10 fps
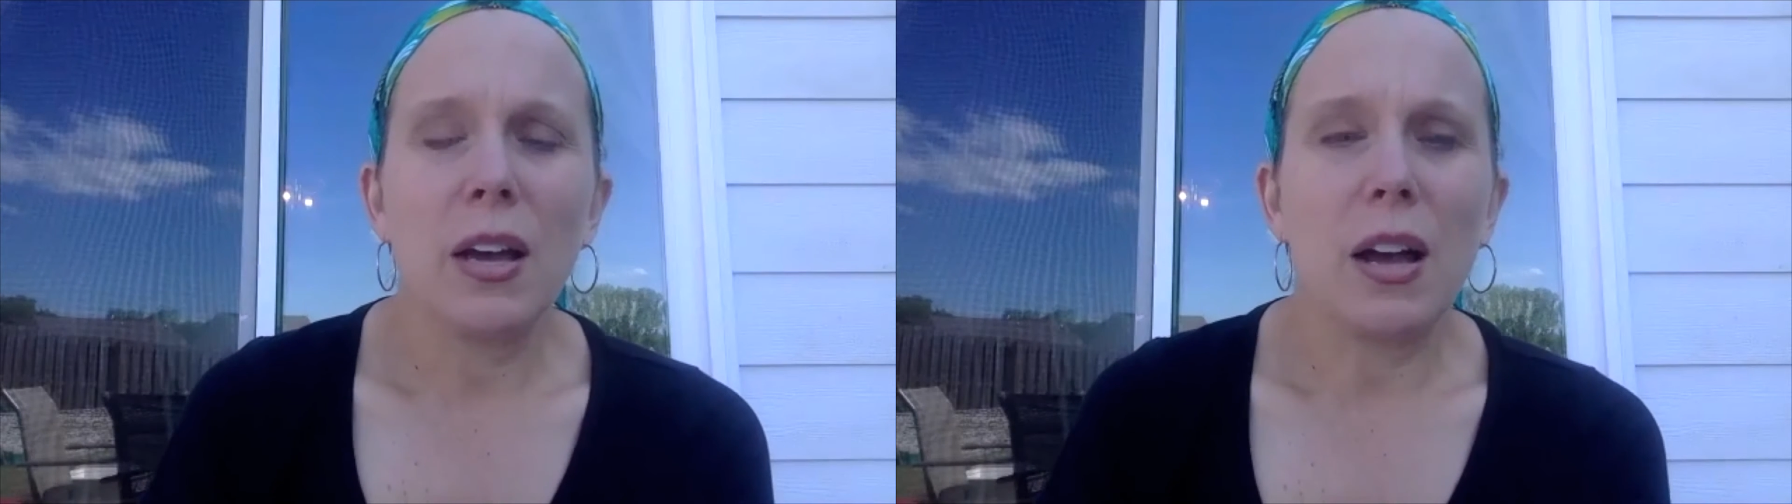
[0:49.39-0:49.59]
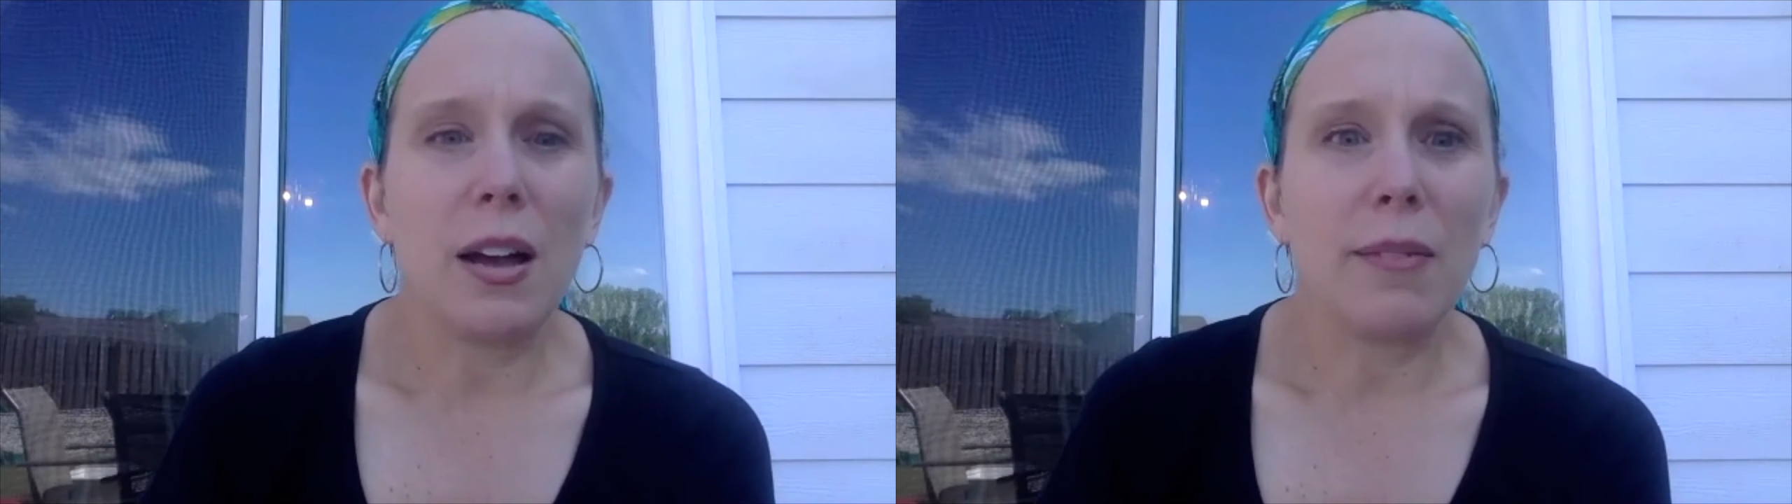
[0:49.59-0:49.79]

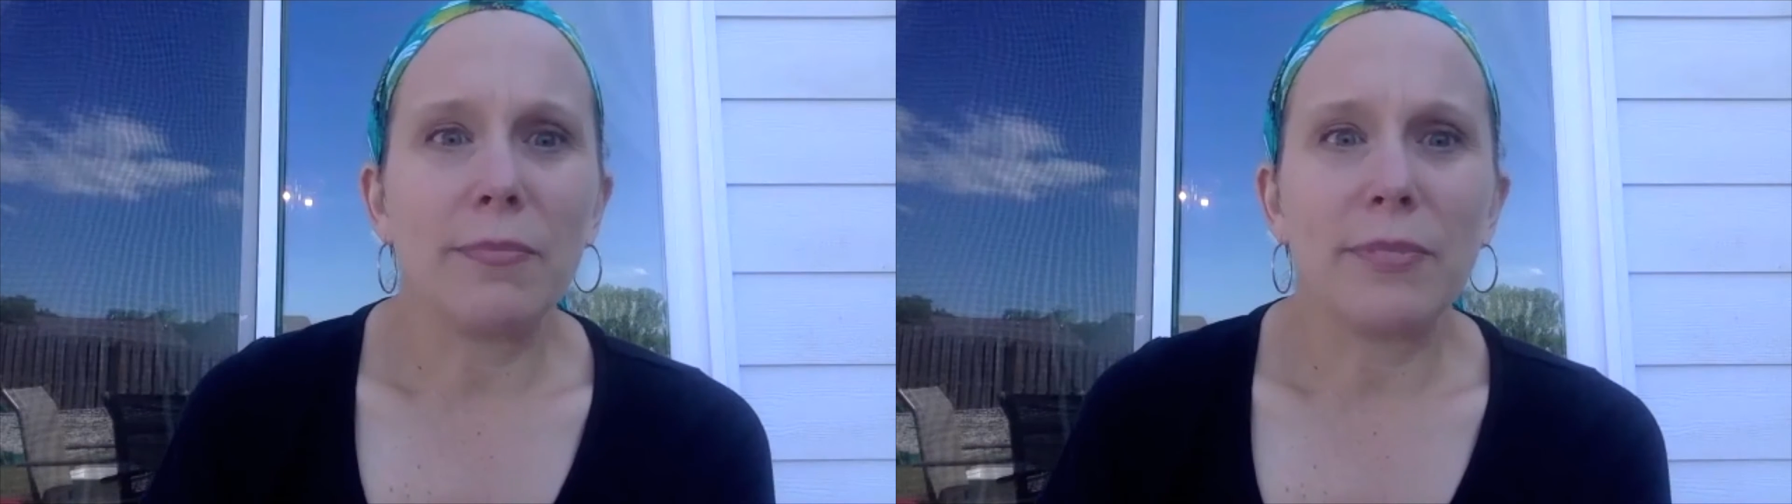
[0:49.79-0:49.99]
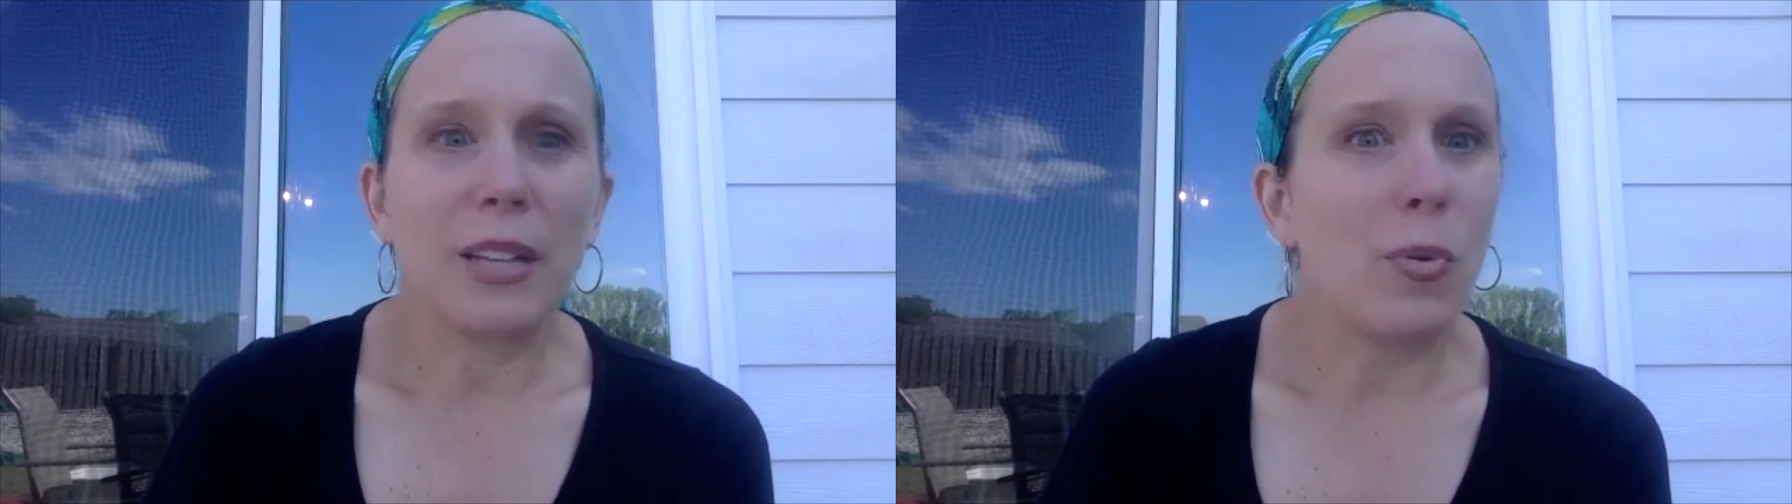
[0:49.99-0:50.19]

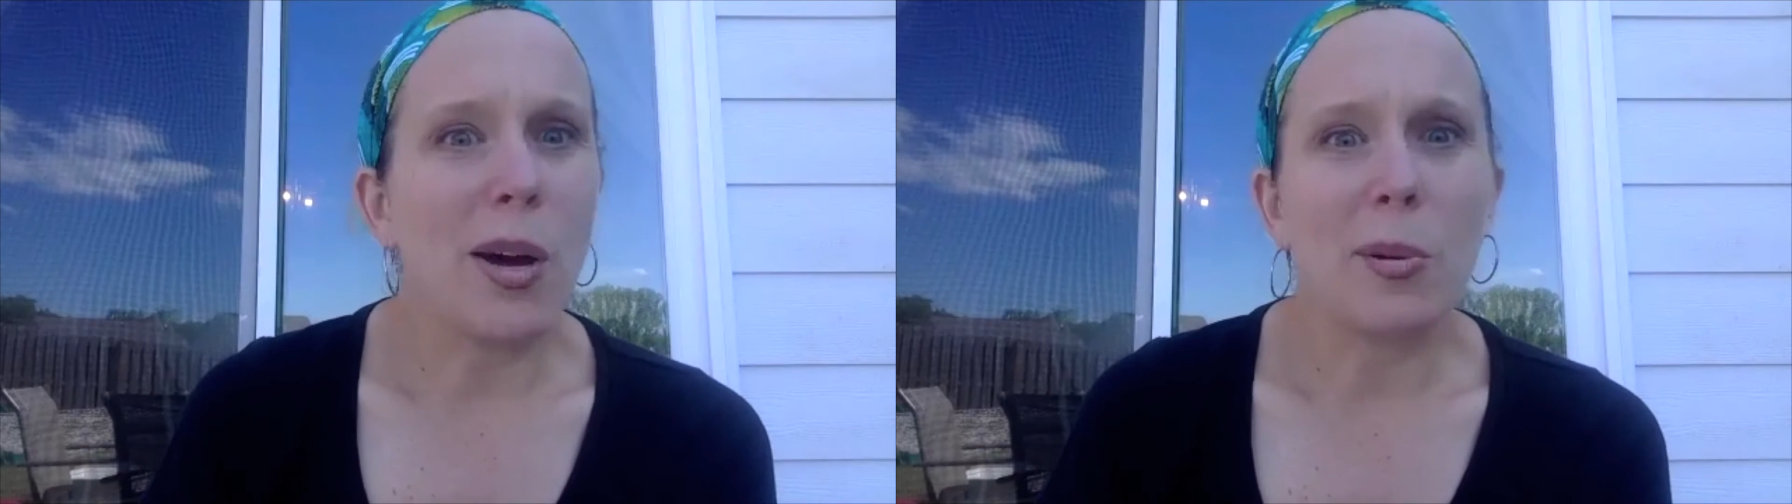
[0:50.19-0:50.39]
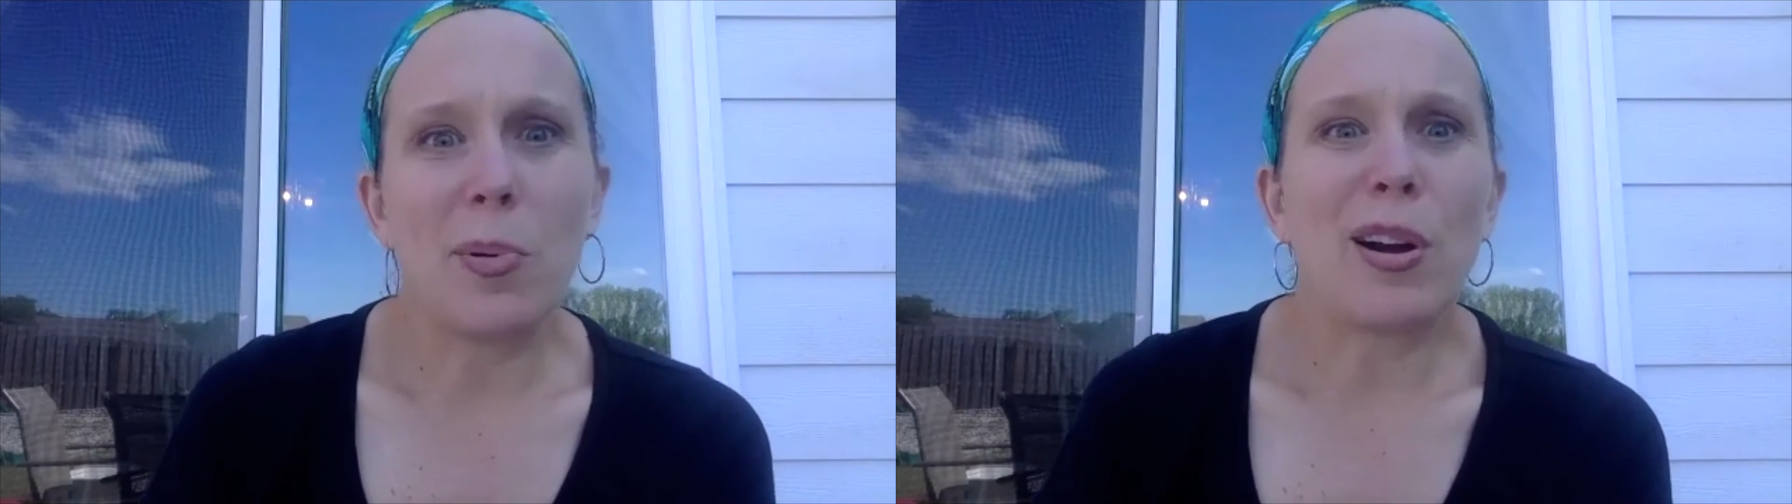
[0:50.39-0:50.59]
um, to the
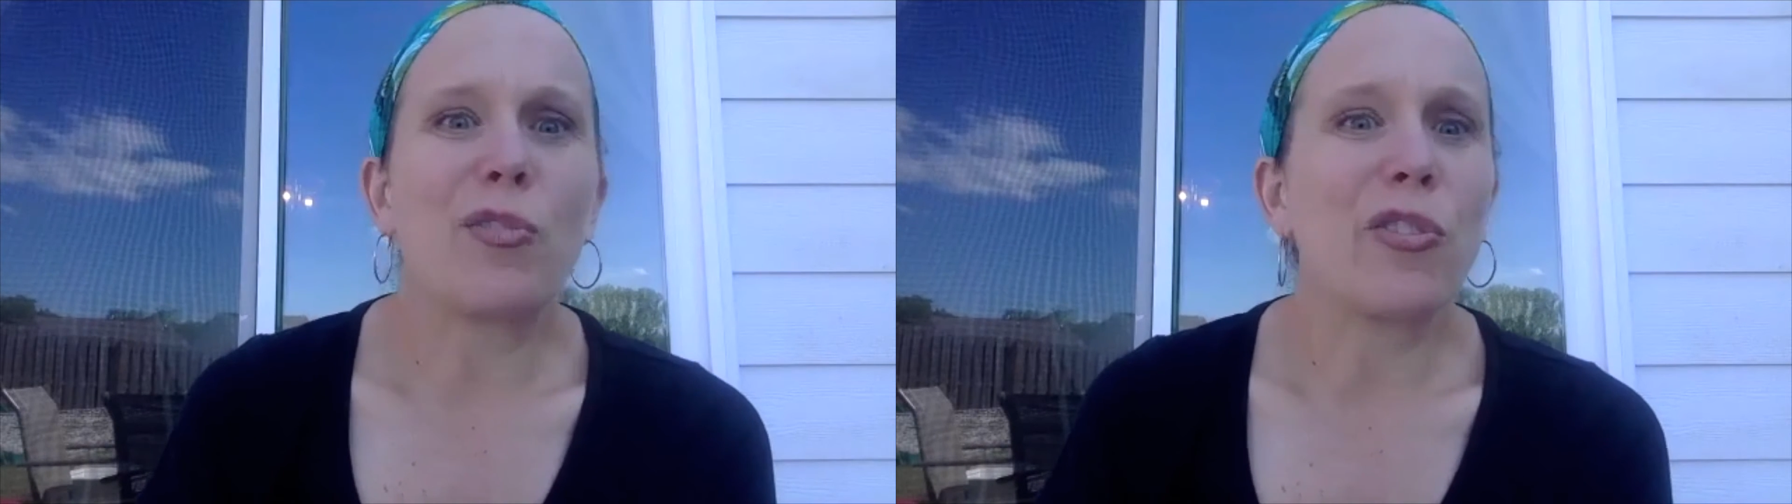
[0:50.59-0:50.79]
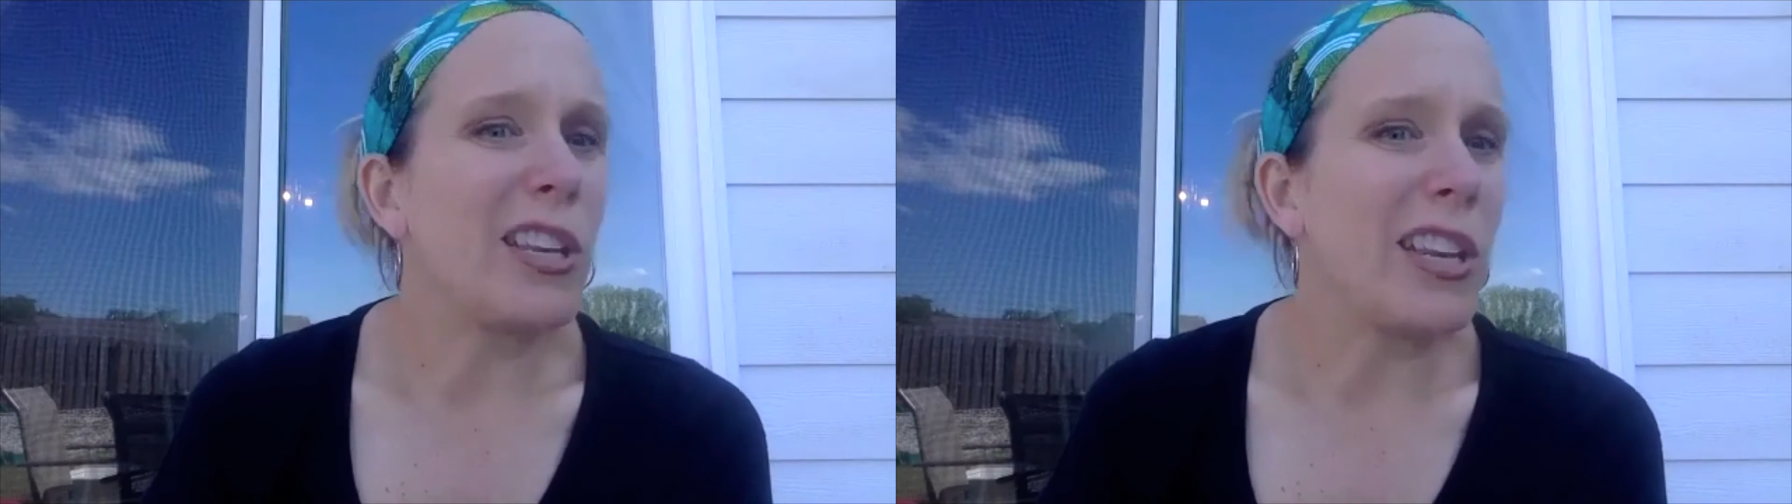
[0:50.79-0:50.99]
water park
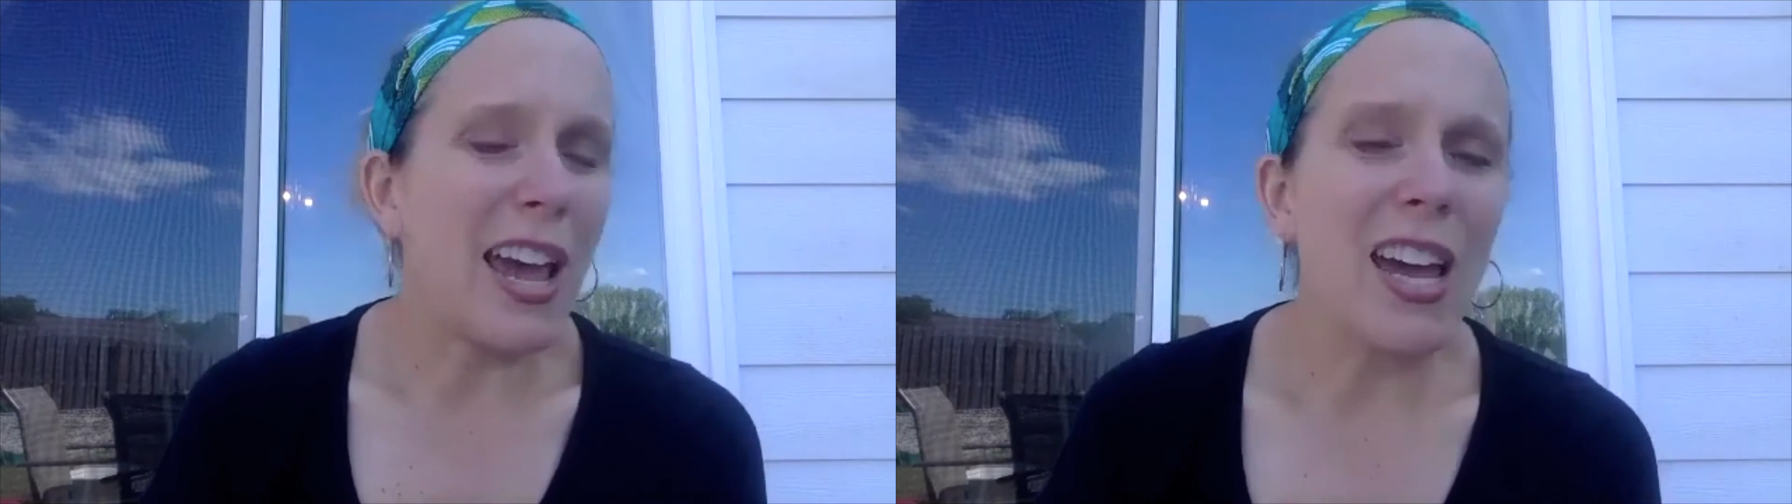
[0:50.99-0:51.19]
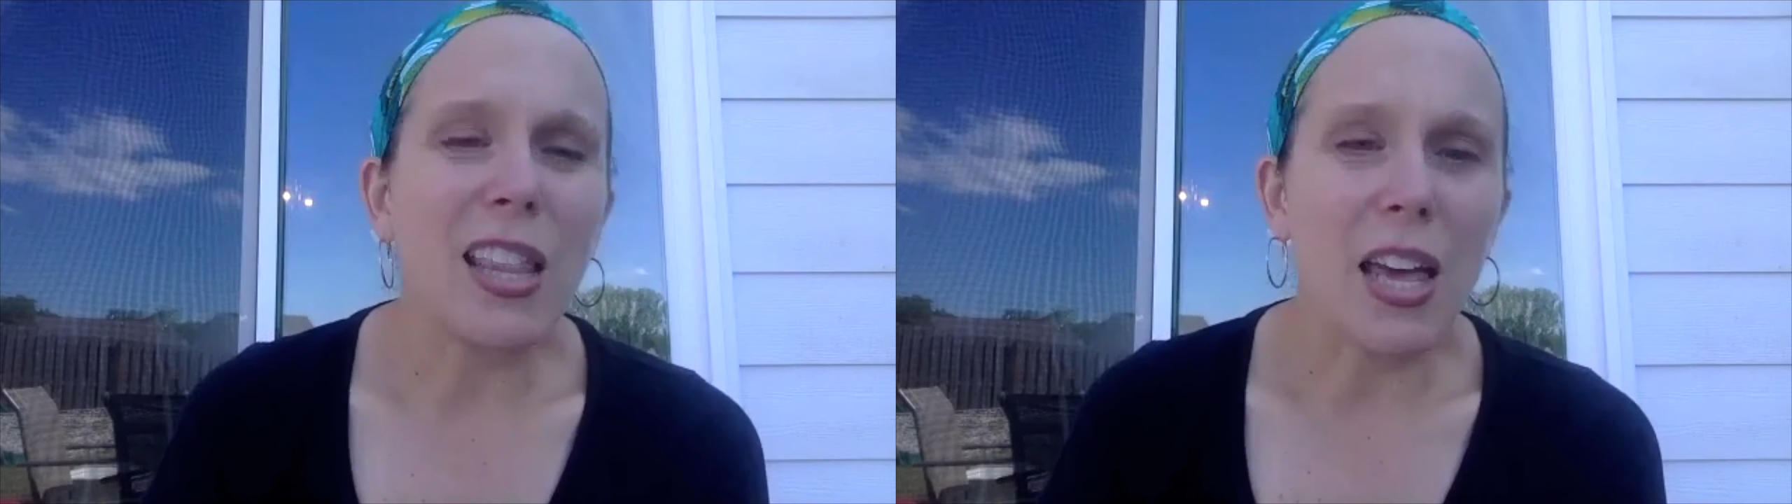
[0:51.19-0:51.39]
for the
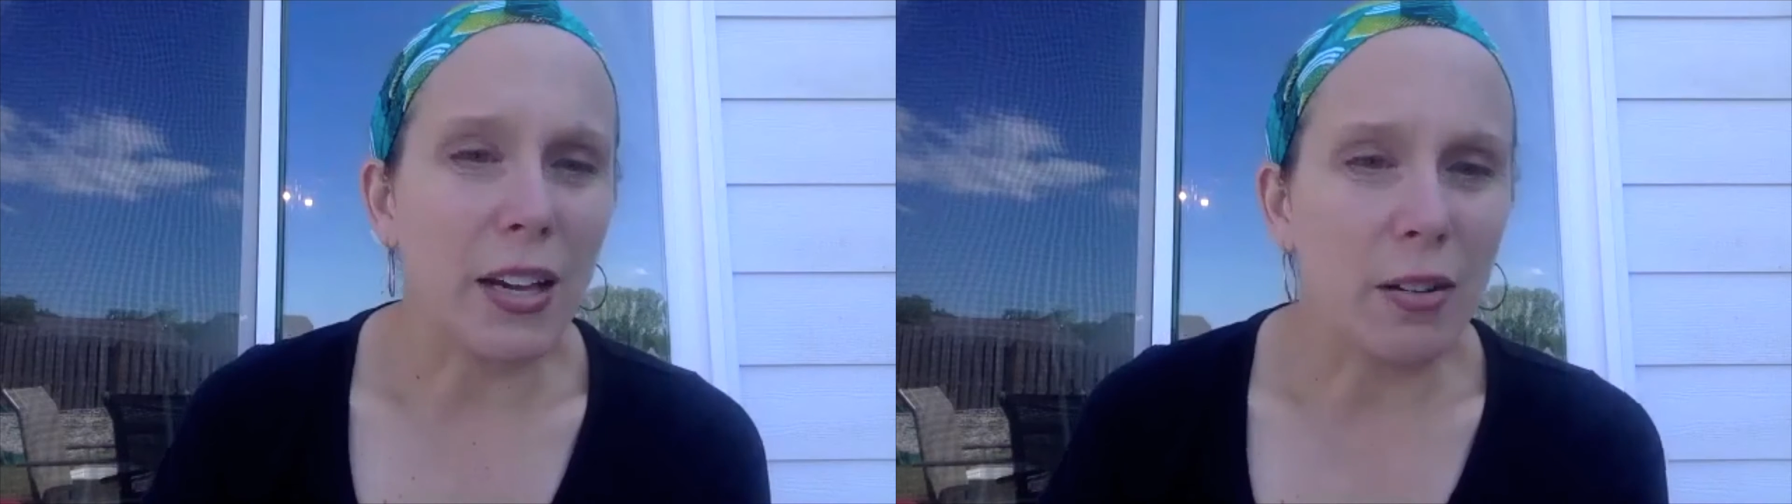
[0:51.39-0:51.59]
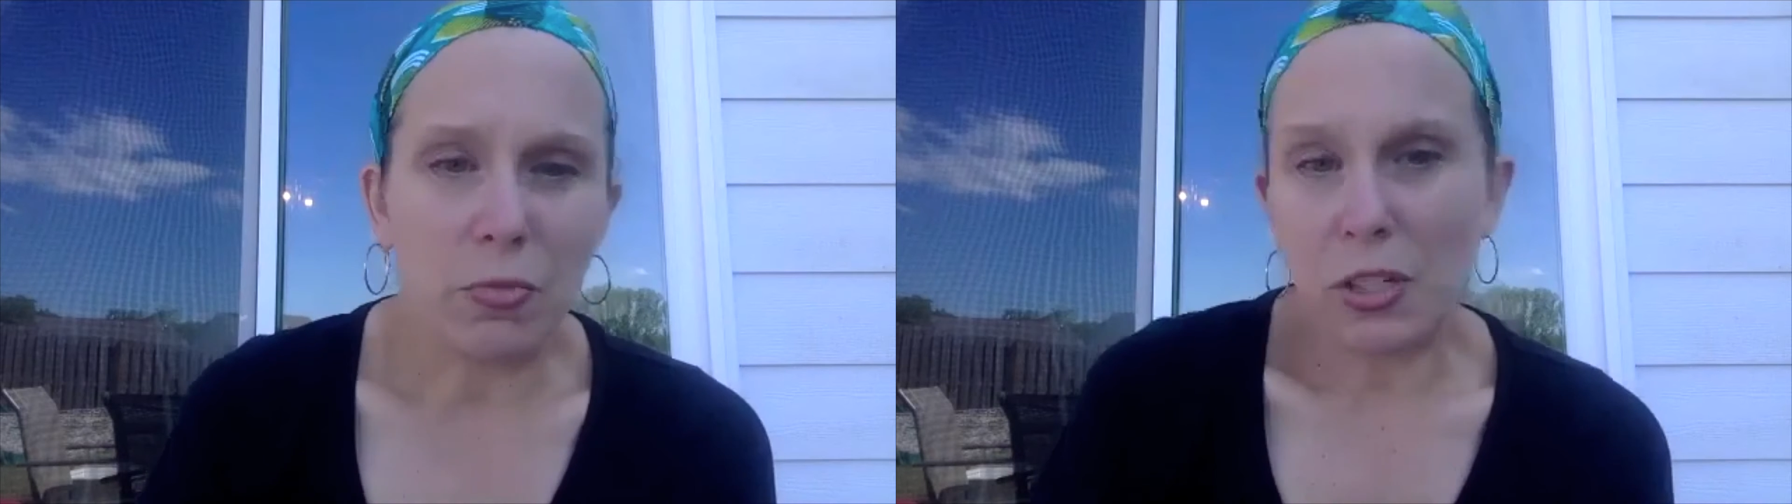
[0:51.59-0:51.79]
day like